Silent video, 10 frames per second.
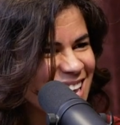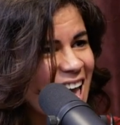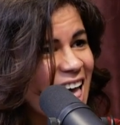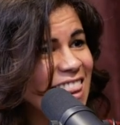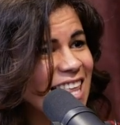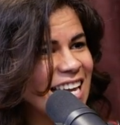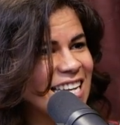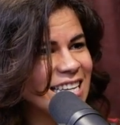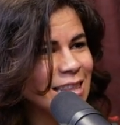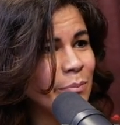And
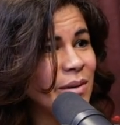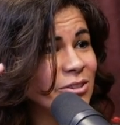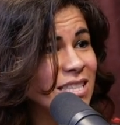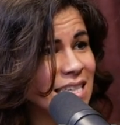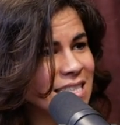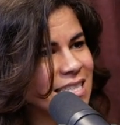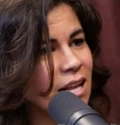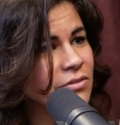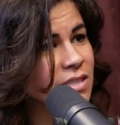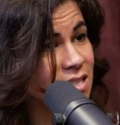then the building
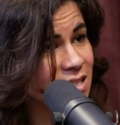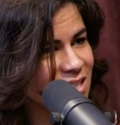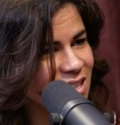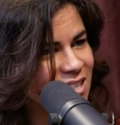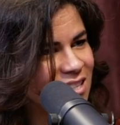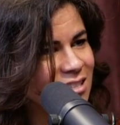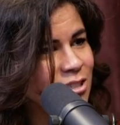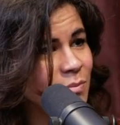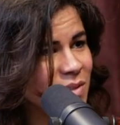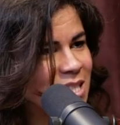itself is designed
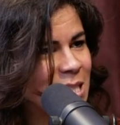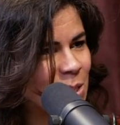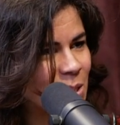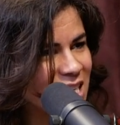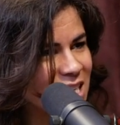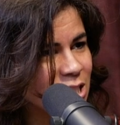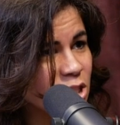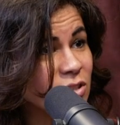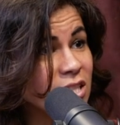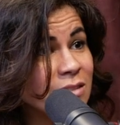to be in the dark.
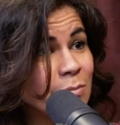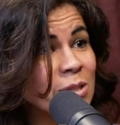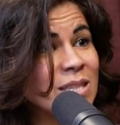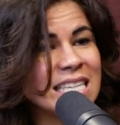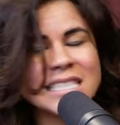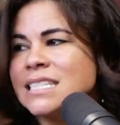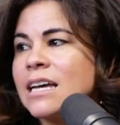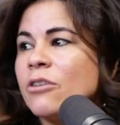So the building itself